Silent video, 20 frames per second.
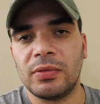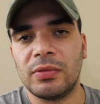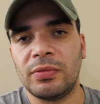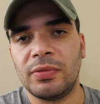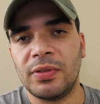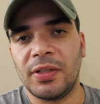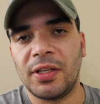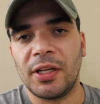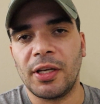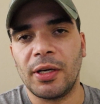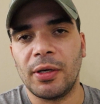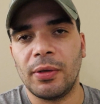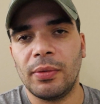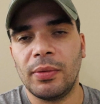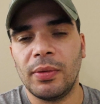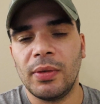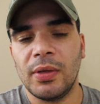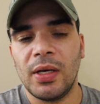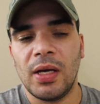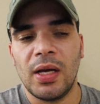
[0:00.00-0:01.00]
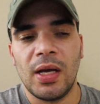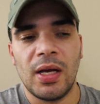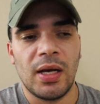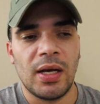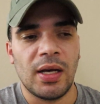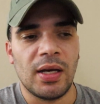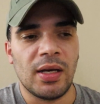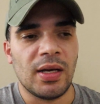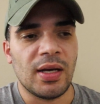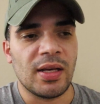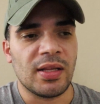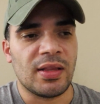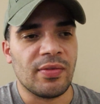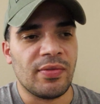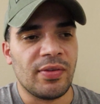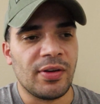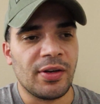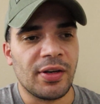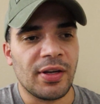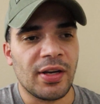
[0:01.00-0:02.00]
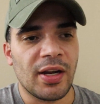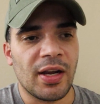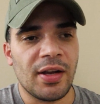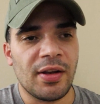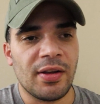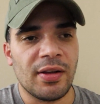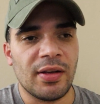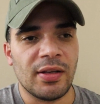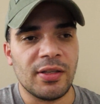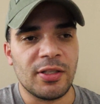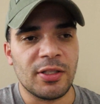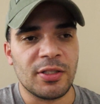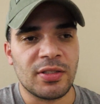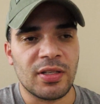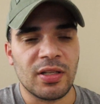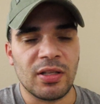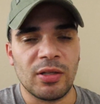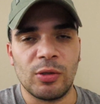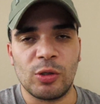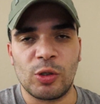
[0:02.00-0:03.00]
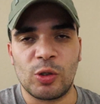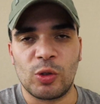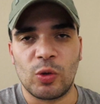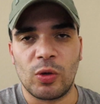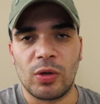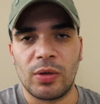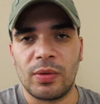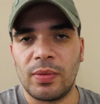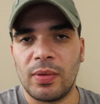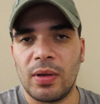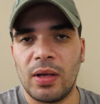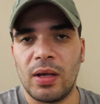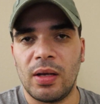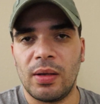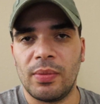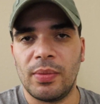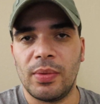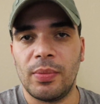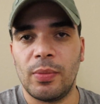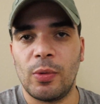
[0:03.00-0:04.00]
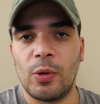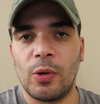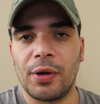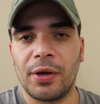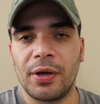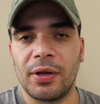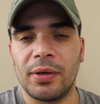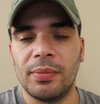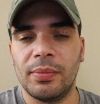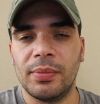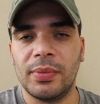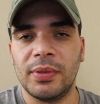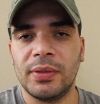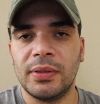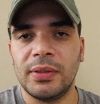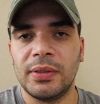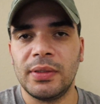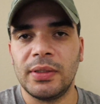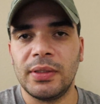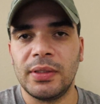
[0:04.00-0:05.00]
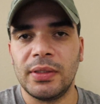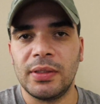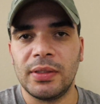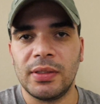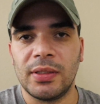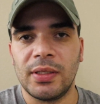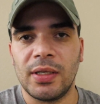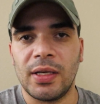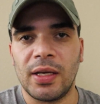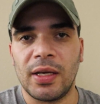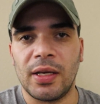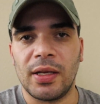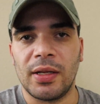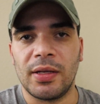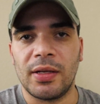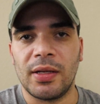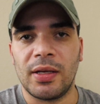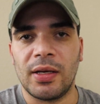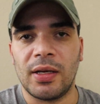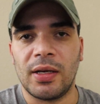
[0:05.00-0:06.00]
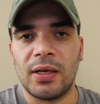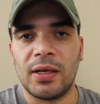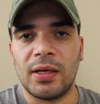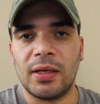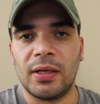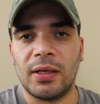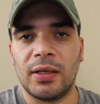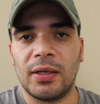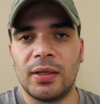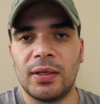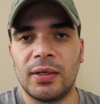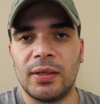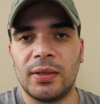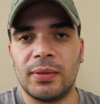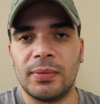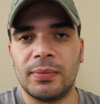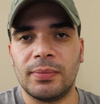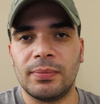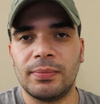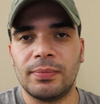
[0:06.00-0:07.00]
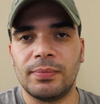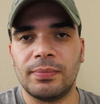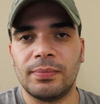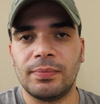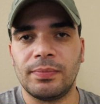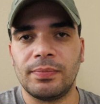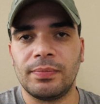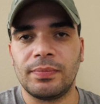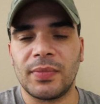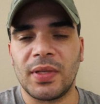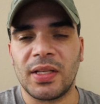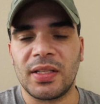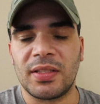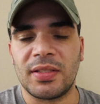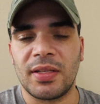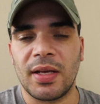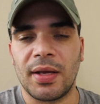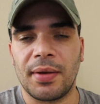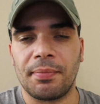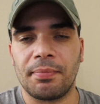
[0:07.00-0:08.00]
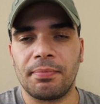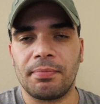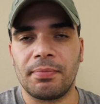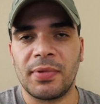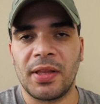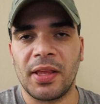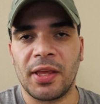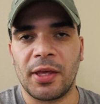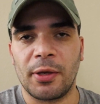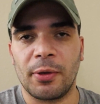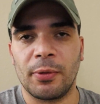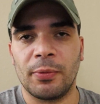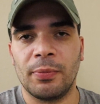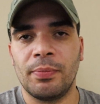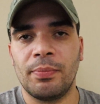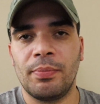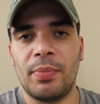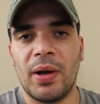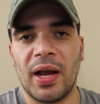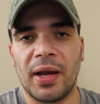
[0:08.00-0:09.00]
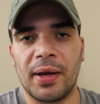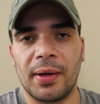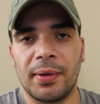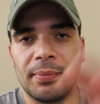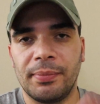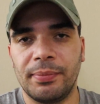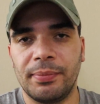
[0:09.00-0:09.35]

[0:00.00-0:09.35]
video, at the very end, just a little short memoriam. And that's that. Thank you. Bye.